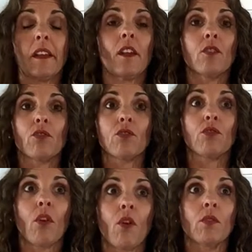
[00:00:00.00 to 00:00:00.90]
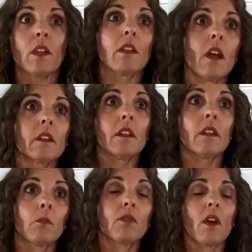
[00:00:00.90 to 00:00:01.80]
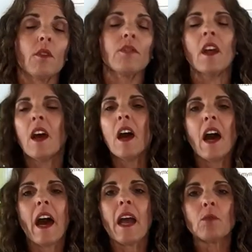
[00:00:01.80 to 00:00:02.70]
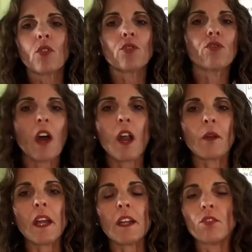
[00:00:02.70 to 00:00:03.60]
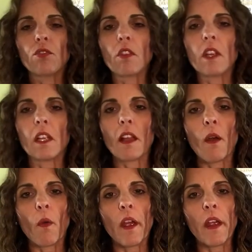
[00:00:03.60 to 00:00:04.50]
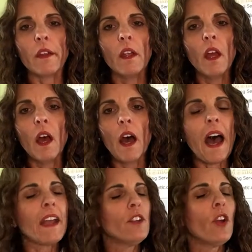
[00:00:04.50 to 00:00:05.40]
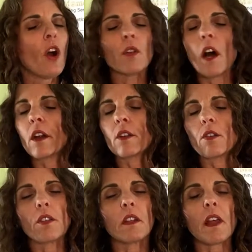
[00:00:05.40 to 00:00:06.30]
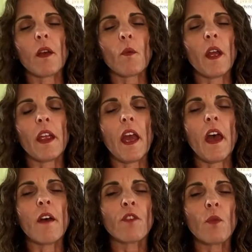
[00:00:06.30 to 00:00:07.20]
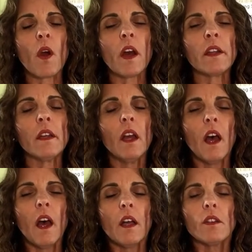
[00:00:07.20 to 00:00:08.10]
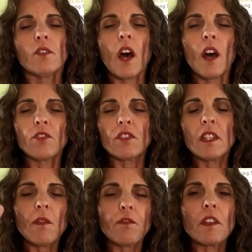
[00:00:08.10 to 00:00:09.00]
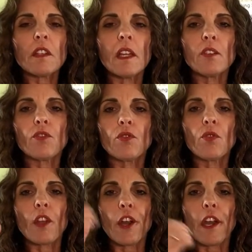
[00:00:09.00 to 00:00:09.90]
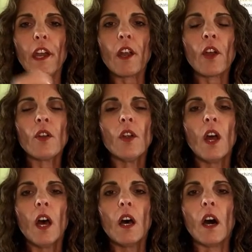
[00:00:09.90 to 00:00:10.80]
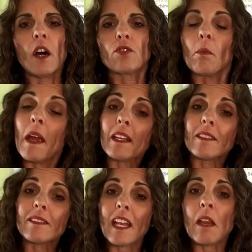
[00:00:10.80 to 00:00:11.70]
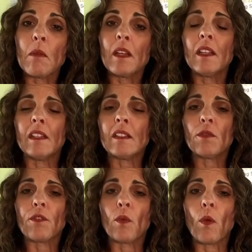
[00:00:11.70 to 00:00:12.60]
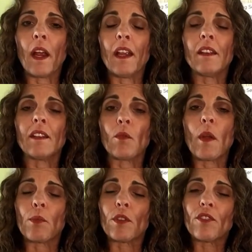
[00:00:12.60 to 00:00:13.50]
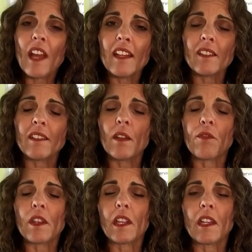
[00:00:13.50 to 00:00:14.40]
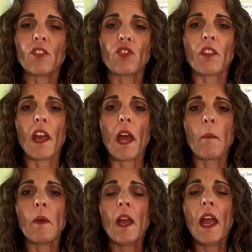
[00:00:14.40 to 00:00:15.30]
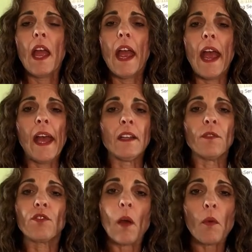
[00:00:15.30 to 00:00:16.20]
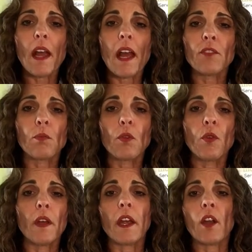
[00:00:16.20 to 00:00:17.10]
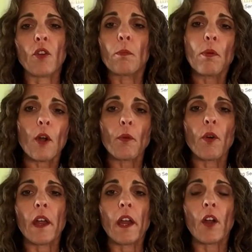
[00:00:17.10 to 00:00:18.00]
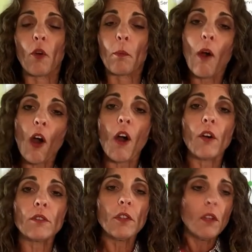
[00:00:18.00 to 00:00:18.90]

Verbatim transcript: they are so neglecting themselves. I'm so sorry I used to think that way. I no longer think that way. Everyone does different things to their hair uh, to make a statement in different ways. It represents different things to them. And if someone has blue hair or purple hair or bald